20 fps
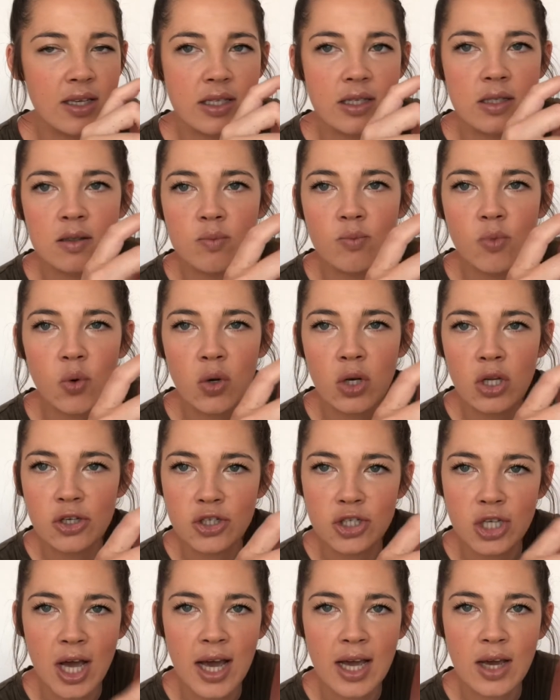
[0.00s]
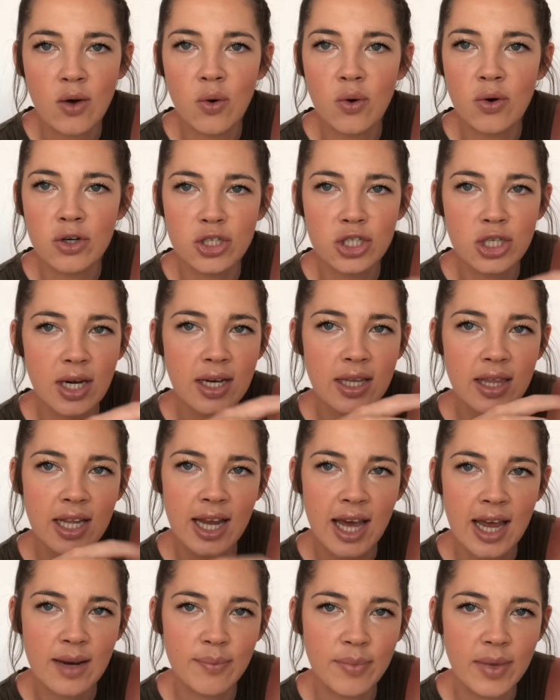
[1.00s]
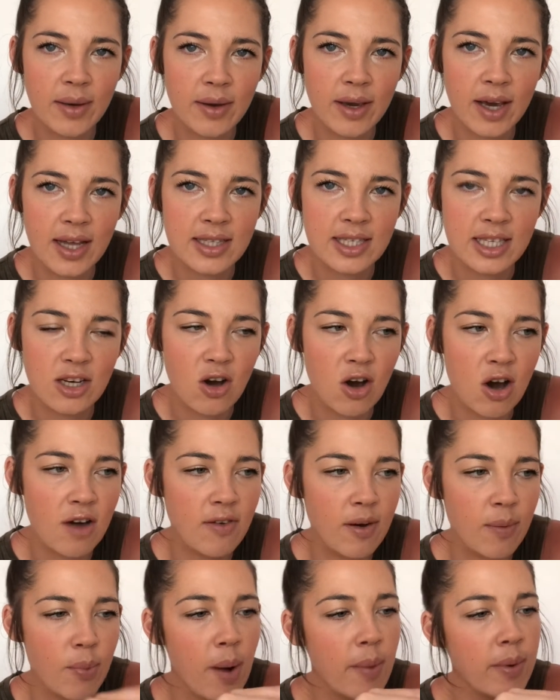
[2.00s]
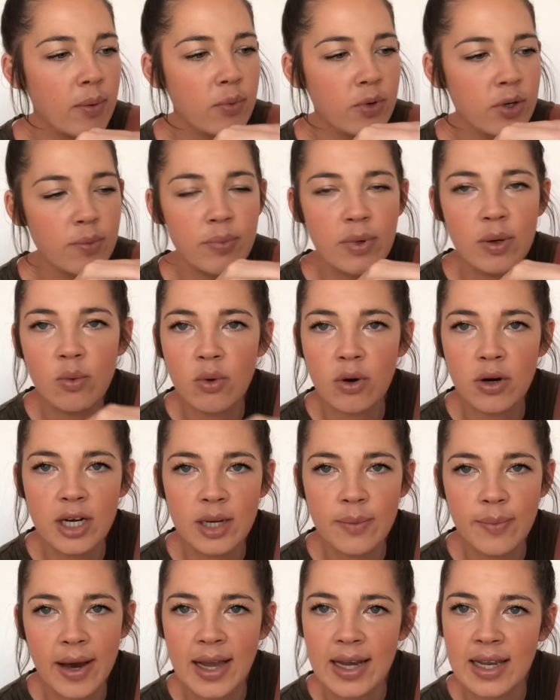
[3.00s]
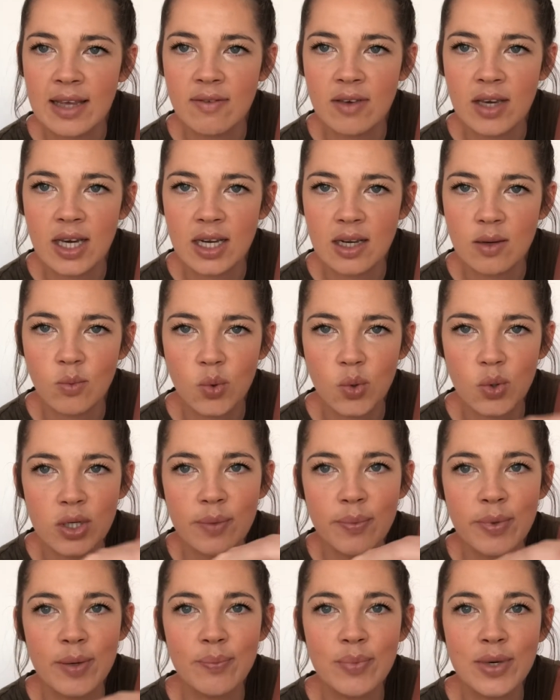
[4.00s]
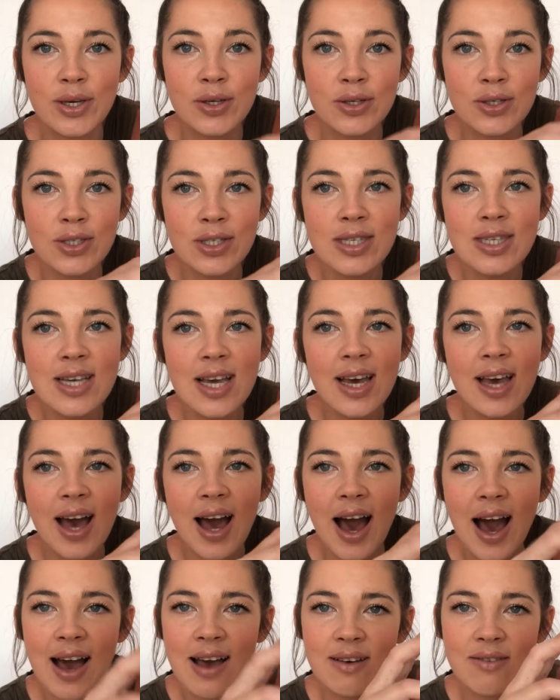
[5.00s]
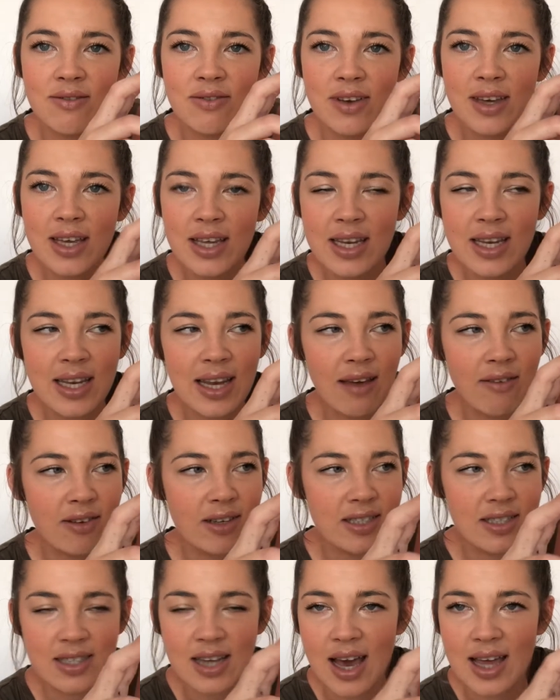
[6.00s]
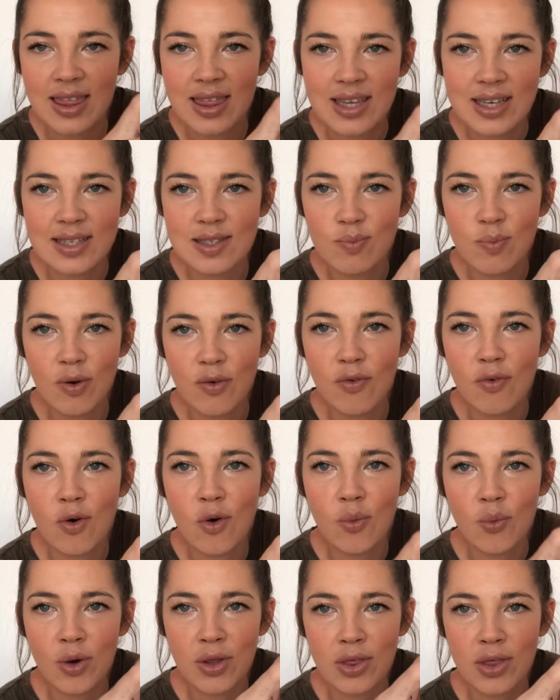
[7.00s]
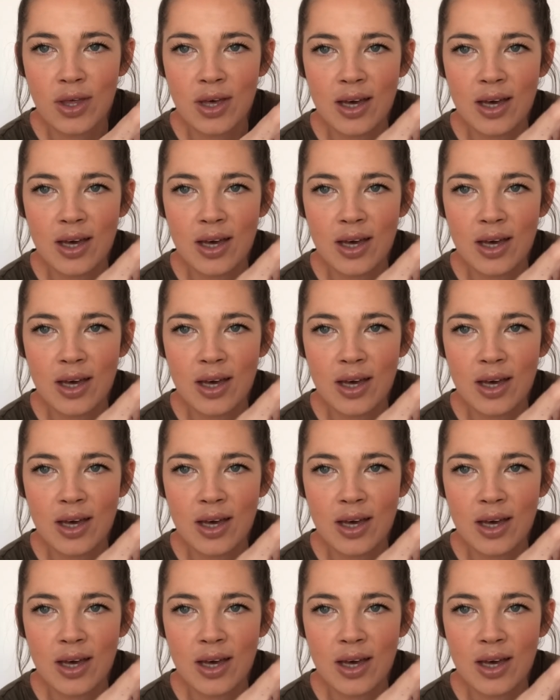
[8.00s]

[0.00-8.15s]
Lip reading: smaller chunk or a chunk that hadn't been cut in half, I probably wouldn't be worried about leaving it in water, but because I've never done this before with